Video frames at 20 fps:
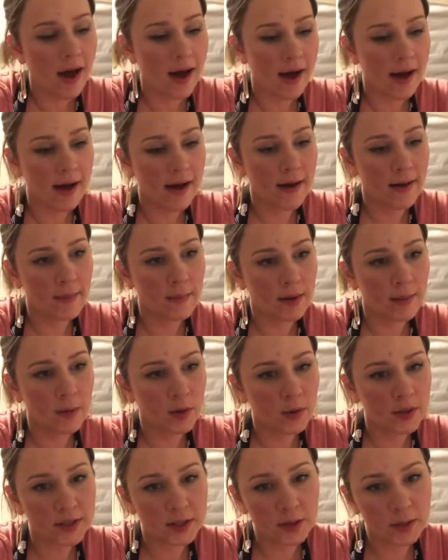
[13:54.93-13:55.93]
I'm
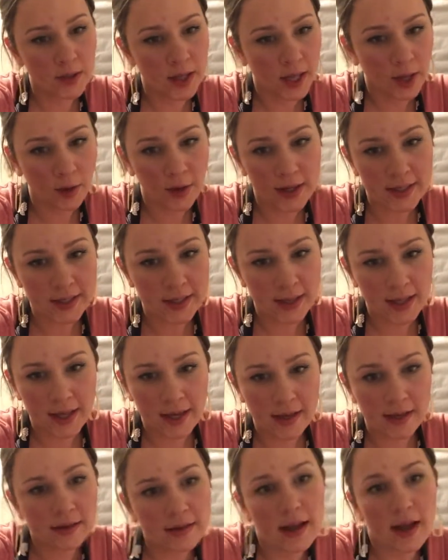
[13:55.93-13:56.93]
always doing crazy
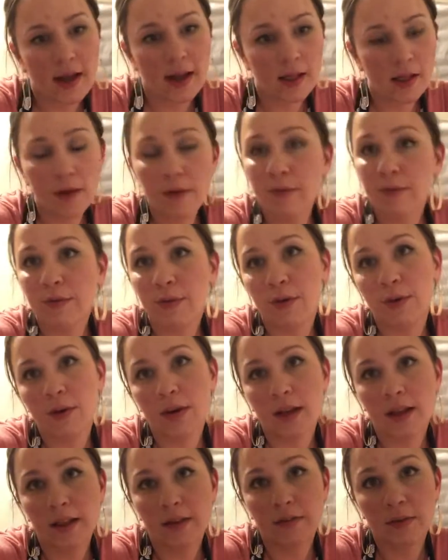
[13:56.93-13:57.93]
things. I love food, and
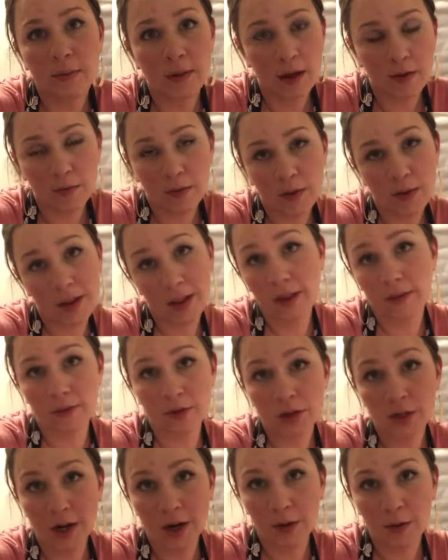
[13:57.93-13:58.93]
I love to make food, and I love to
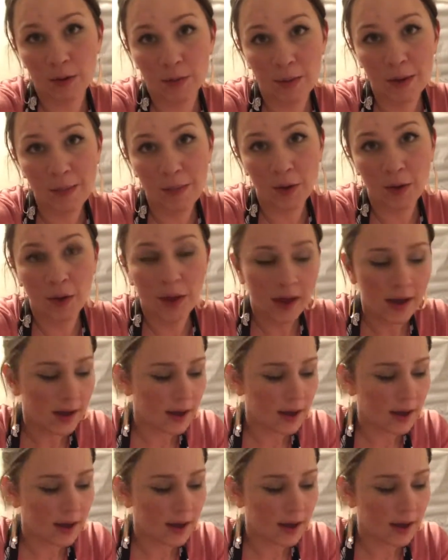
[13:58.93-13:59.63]
share it with people.